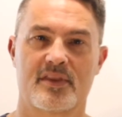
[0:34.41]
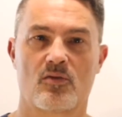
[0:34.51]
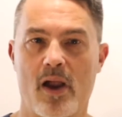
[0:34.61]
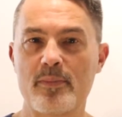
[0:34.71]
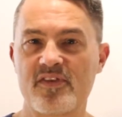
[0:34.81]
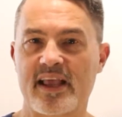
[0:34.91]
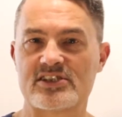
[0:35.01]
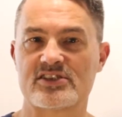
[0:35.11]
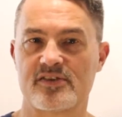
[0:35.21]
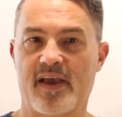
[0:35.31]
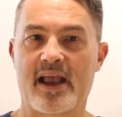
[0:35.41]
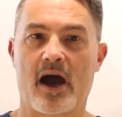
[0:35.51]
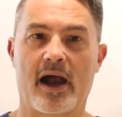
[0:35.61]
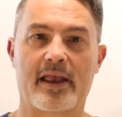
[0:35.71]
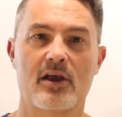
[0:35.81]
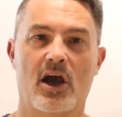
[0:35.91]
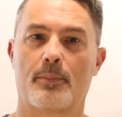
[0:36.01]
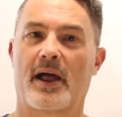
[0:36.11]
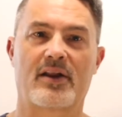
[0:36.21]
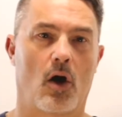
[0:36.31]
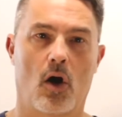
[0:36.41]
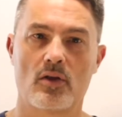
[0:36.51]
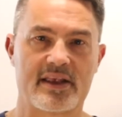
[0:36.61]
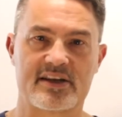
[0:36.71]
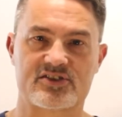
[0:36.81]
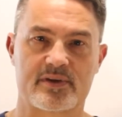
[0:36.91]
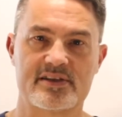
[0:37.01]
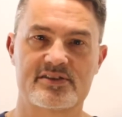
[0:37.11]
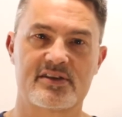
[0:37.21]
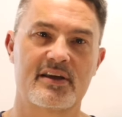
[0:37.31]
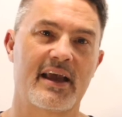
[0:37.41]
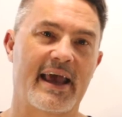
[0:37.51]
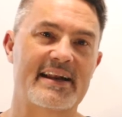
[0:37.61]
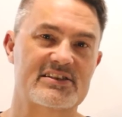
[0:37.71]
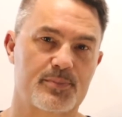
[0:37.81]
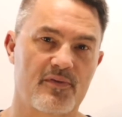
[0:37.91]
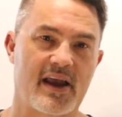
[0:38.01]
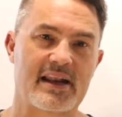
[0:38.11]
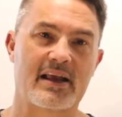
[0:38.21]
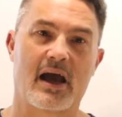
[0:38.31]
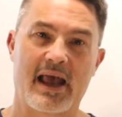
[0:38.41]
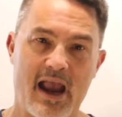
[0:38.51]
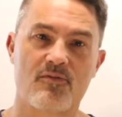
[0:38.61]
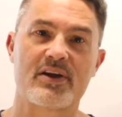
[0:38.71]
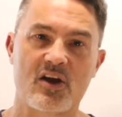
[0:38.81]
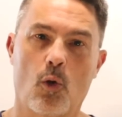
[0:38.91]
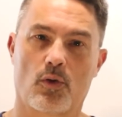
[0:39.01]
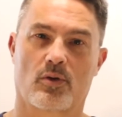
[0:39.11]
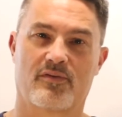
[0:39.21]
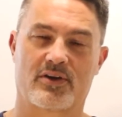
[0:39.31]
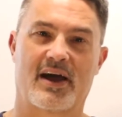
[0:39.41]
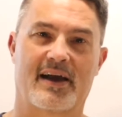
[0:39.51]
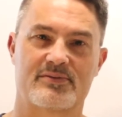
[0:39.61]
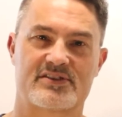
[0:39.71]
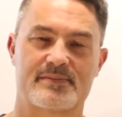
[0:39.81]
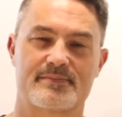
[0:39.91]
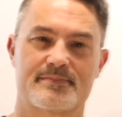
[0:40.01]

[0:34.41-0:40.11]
The ramifications of AI apply to all industries, and it is pervading every corner of our lives.